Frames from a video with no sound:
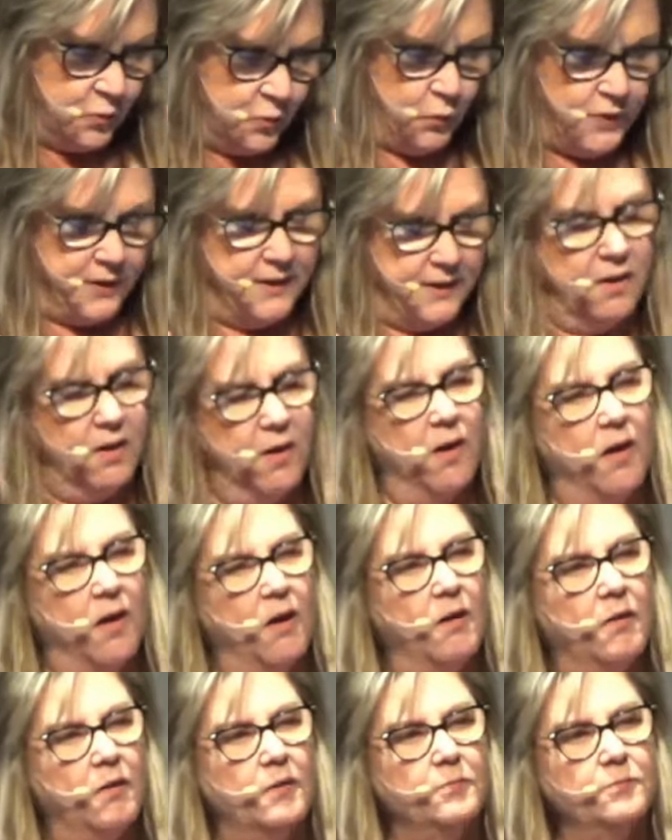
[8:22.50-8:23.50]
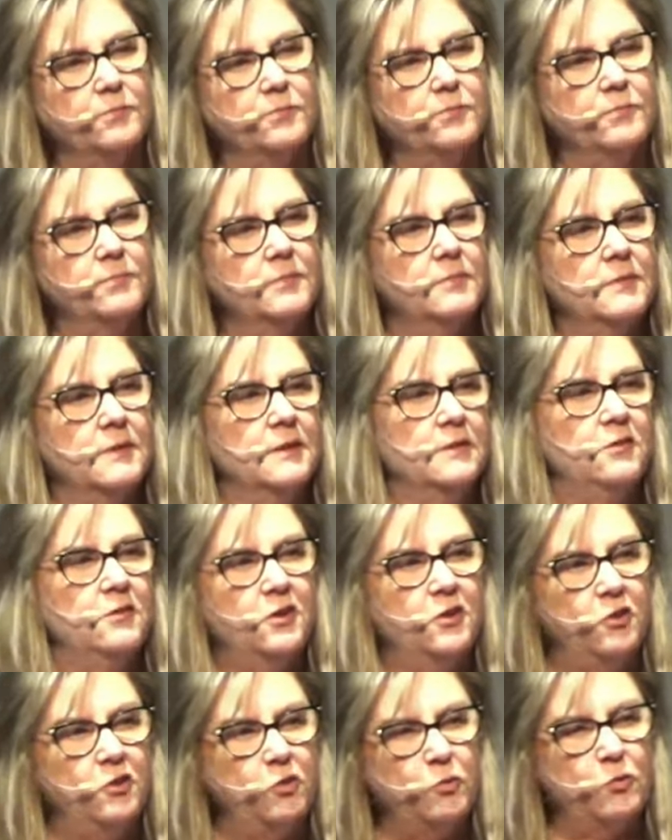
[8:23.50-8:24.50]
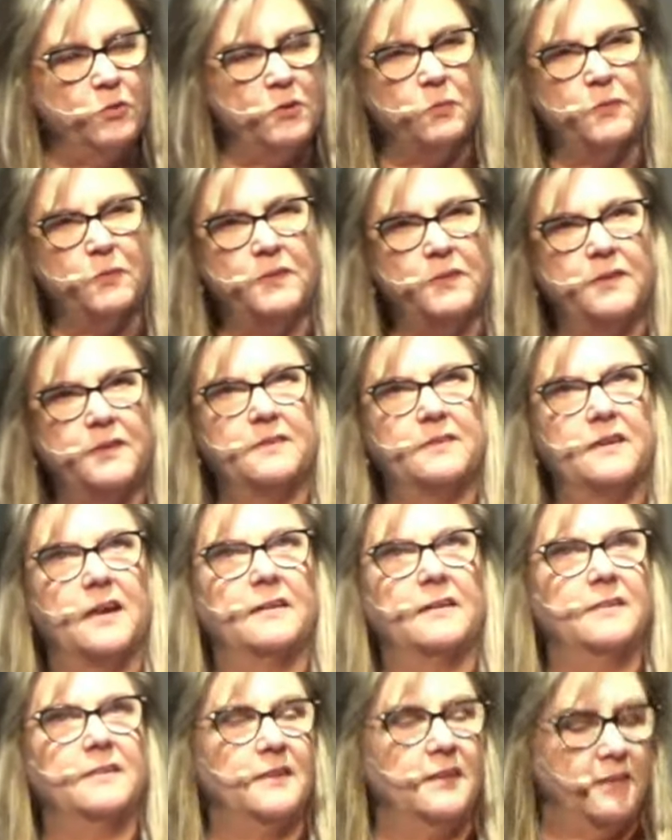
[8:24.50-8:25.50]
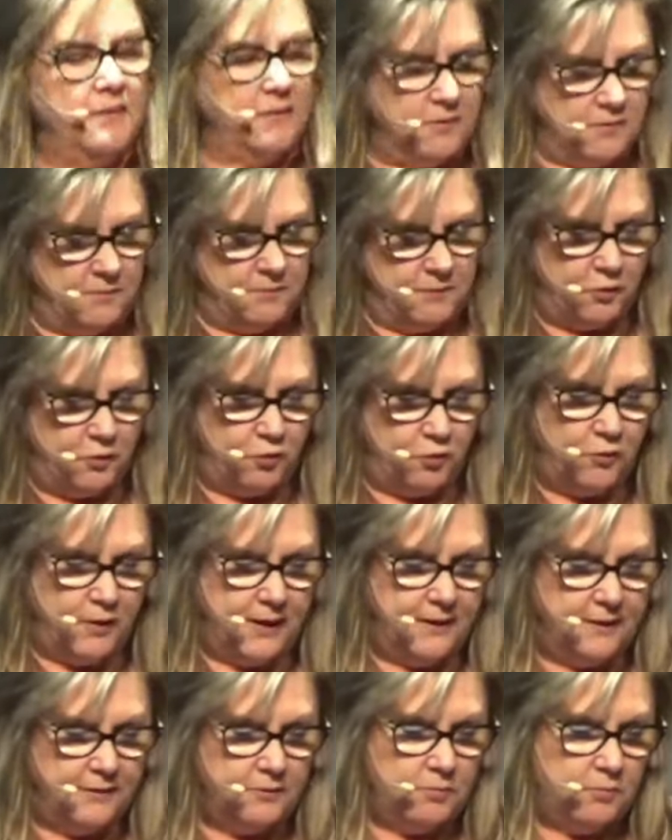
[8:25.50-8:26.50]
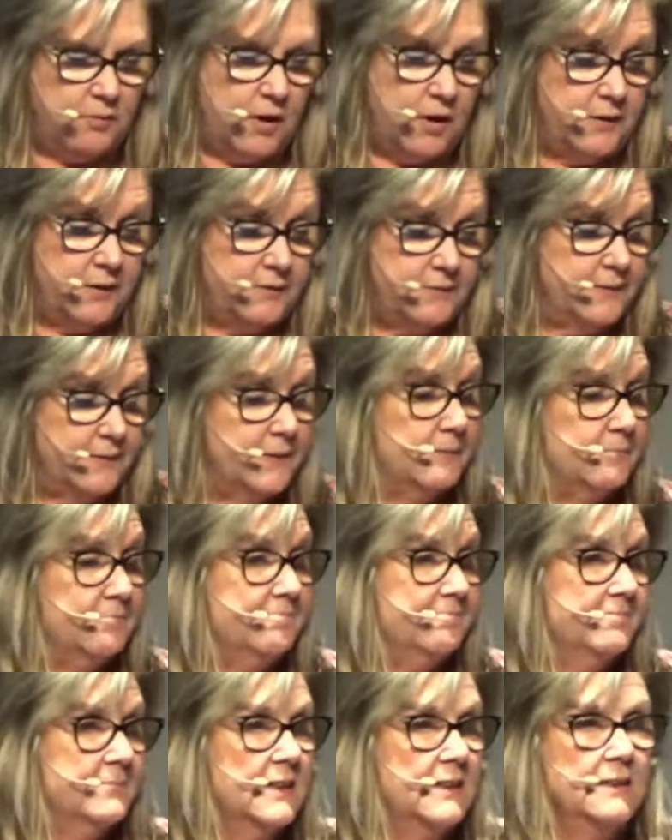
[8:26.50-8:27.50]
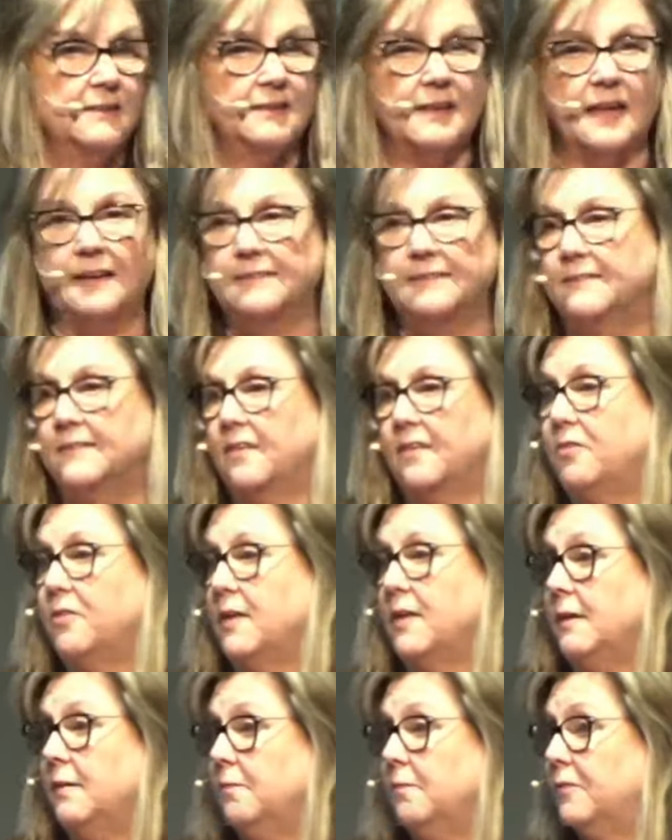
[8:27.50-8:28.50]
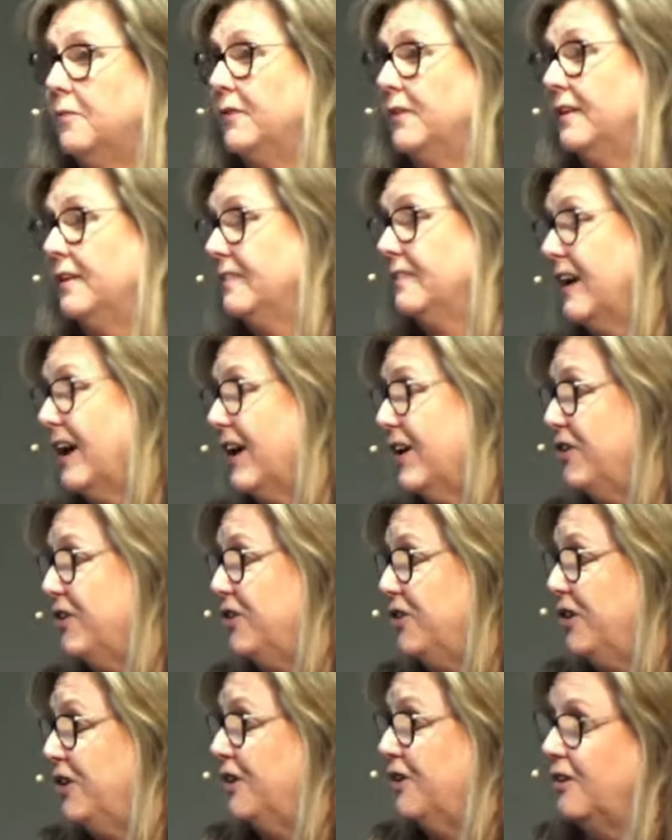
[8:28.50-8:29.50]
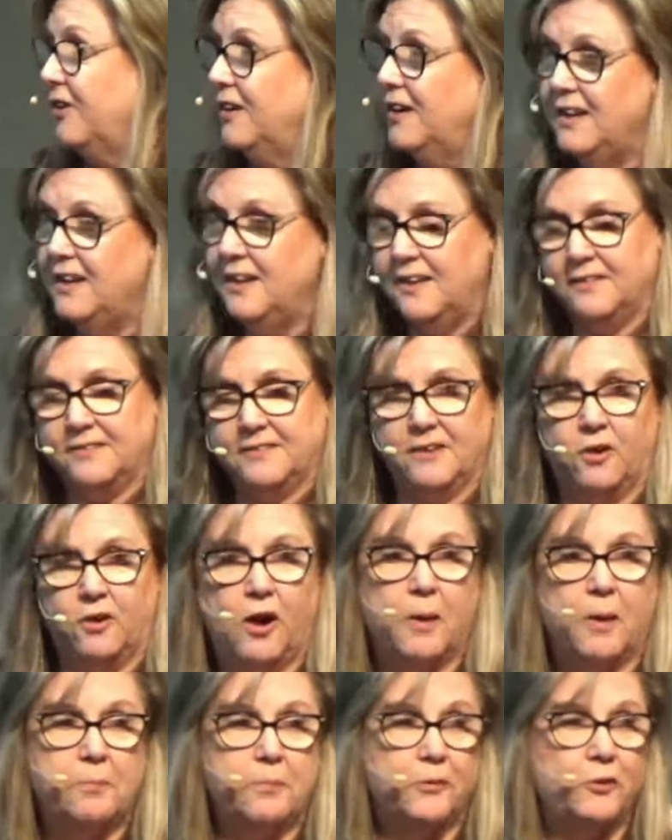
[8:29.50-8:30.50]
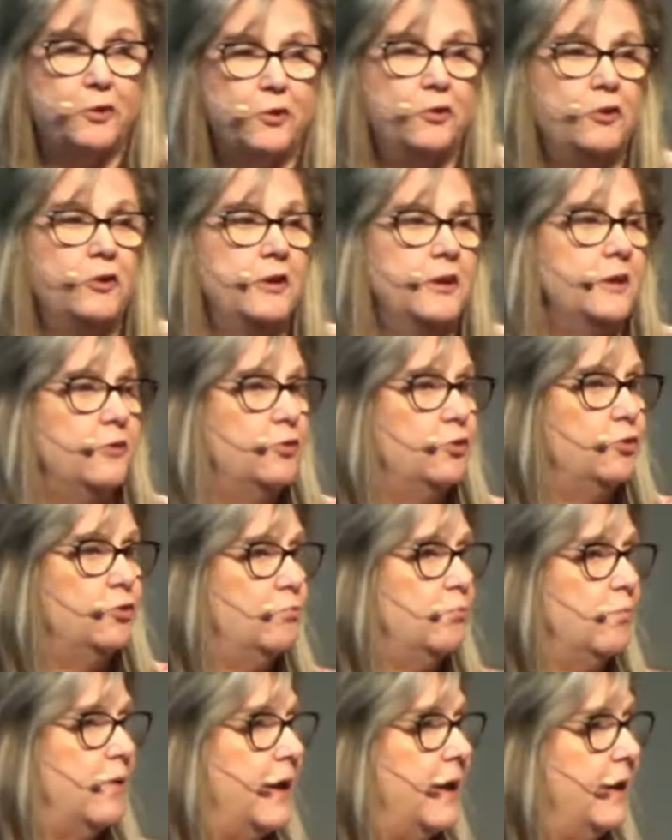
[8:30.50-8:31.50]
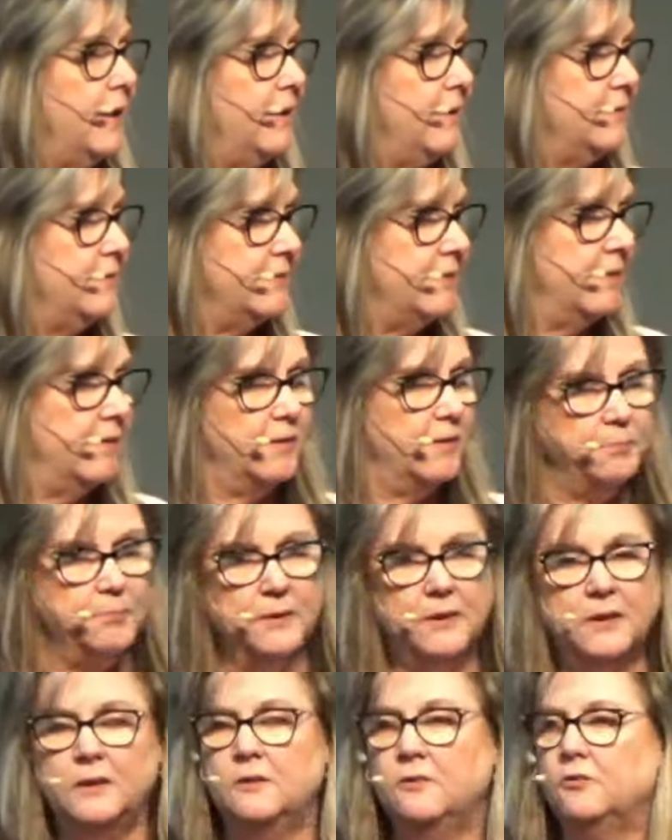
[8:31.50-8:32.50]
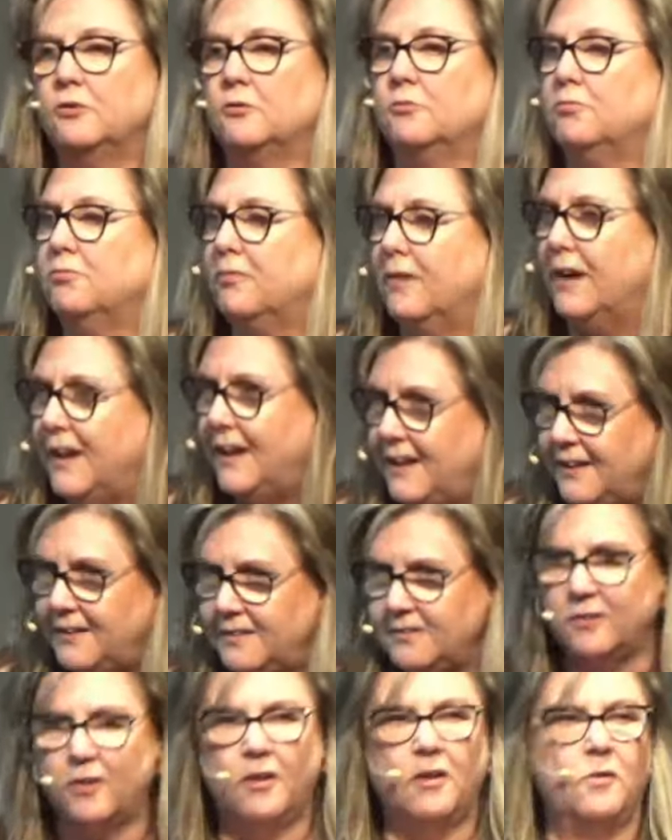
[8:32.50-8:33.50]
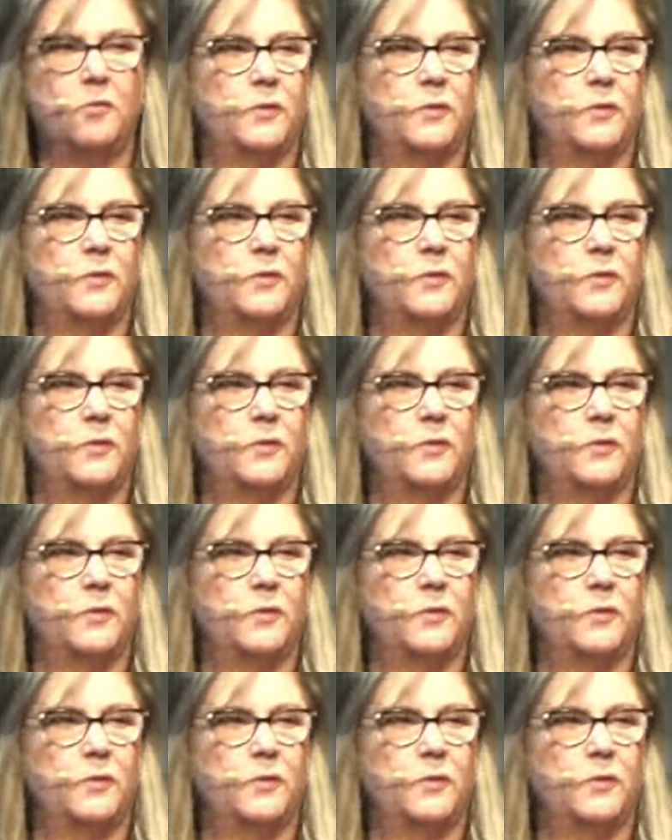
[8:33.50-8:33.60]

we are continuing with this idea of a grand rising. That's the theme for the entire year. It's our opportunity to raise up, to raise our